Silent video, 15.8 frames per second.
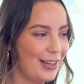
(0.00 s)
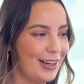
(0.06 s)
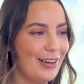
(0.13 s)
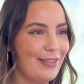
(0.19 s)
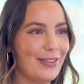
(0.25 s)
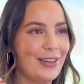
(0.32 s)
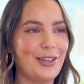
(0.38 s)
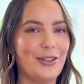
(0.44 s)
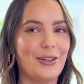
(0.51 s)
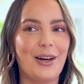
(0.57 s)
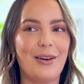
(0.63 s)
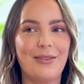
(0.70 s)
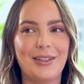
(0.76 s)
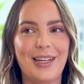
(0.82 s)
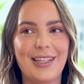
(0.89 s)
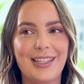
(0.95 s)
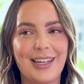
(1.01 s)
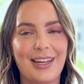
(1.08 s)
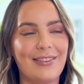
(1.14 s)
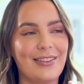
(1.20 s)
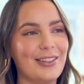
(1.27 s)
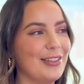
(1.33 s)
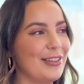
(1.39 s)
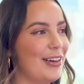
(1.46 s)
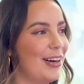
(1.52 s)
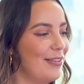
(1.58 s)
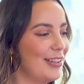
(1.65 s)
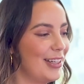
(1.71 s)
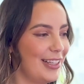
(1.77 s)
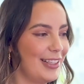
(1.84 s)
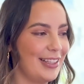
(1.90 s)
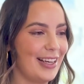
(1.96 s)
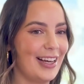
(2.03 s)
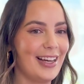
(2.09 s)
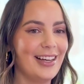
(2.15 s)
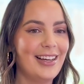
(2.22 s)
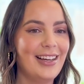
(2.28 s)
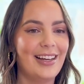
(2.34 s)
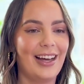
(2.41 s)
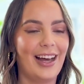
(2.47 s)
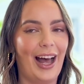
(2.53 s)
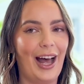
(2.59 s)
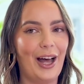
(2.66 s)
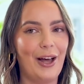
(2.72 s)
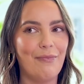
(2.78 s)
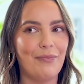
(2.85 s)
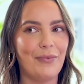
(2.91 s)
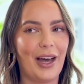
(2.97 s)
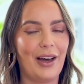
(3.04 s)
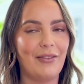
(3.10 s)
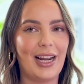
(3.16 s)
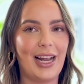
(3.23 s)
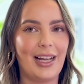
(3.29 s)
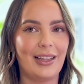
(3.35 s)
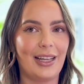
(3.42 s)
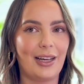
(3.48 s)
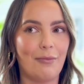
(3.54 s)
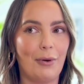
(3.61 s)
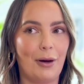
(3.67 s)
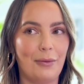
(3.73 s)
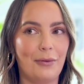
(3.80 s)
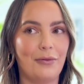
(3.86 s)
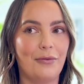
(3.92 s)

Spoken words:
I'm going to do a couple of days here. I'm going to do a couple of days there. I haven't had like a proper